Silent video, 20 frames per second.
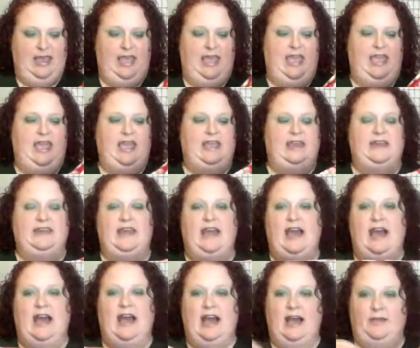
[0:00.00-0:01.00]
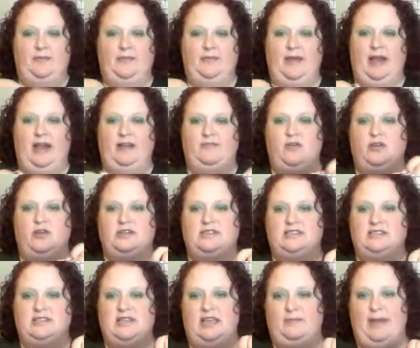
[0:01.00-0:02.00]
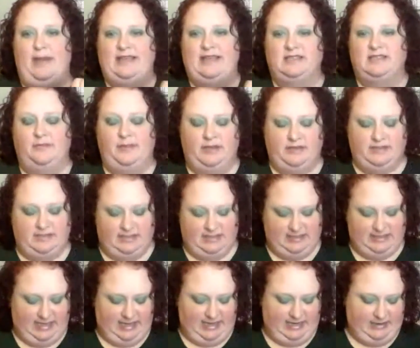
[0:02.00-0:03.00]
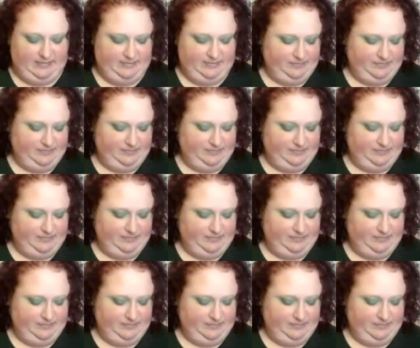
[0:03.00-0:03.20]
And of course, it's like basketballs inside.